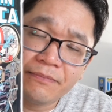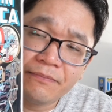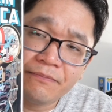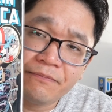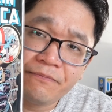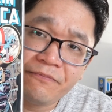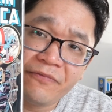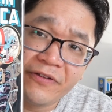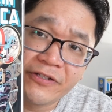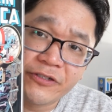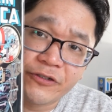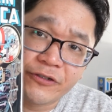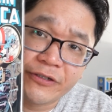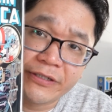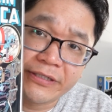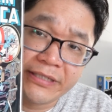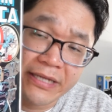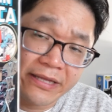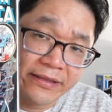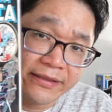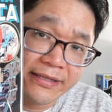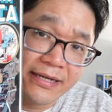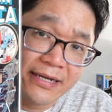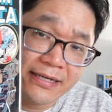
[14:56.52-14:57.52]
featuring
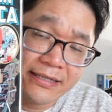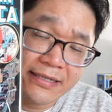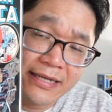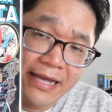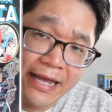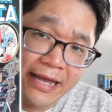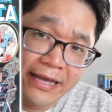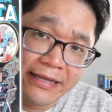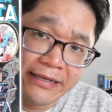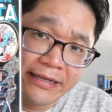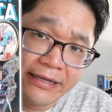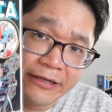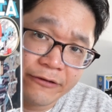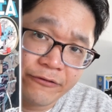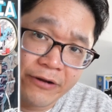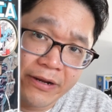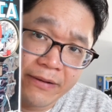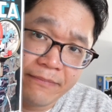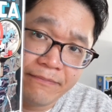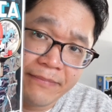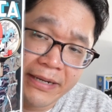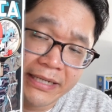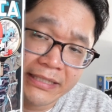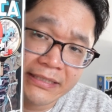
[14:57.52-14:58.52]
Deathlock and a
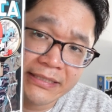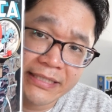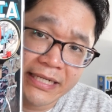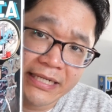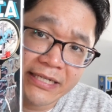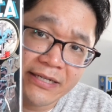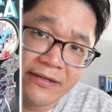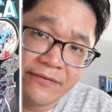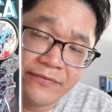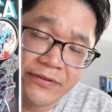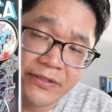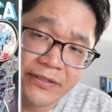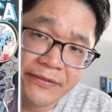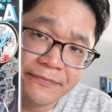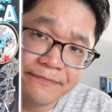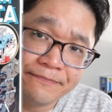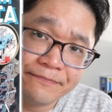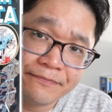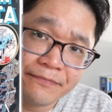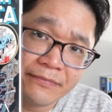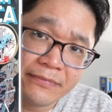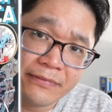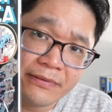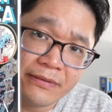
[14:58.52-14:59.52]
great Mike Zeck cover.
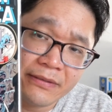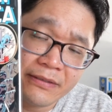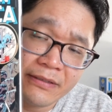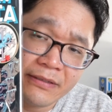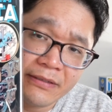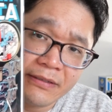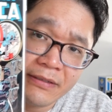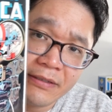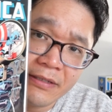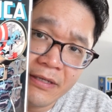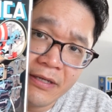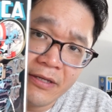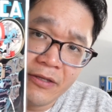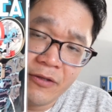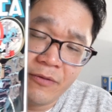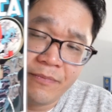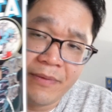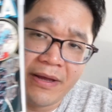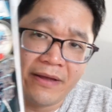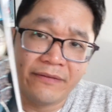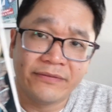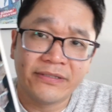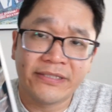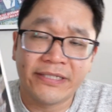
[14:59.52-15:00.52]
You
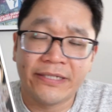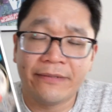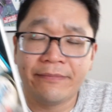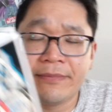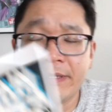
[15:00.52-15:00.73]
might have seen